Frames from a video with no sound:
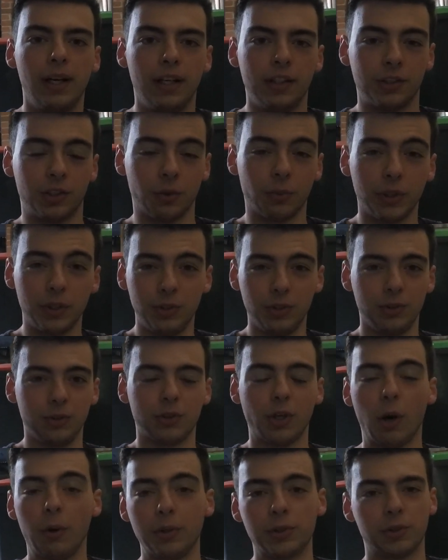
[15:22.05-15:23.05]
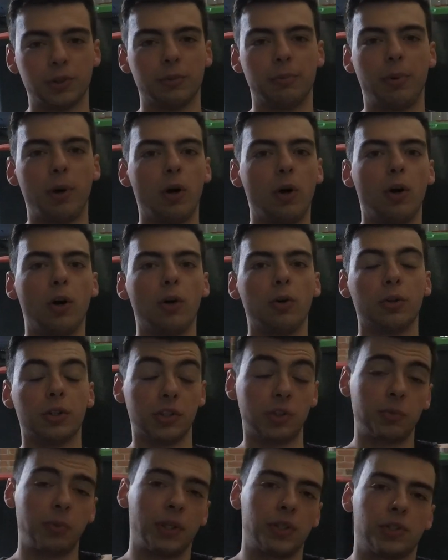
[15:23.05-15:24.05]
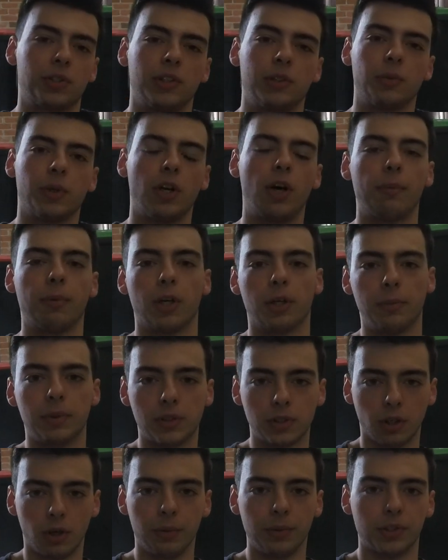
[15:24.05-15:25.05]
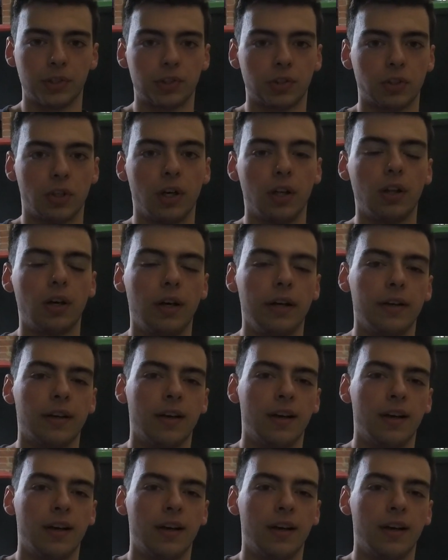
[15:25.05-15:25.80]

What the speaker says: So when you go into a pothole, especially when I'm going to be towing the Skyline,